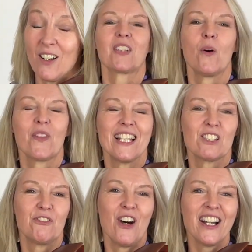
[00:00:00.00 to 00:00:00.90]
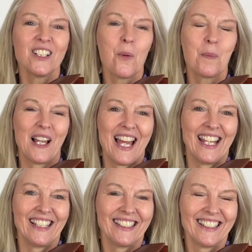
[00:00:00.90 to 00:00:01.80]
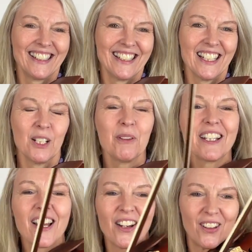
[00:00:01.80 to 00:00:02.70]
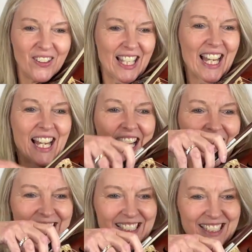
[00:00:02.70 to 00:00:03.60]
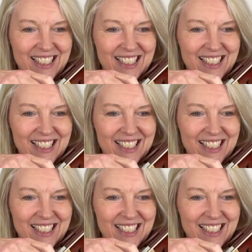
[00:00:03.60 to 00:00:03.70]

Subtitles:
on this final playing. Here we go, and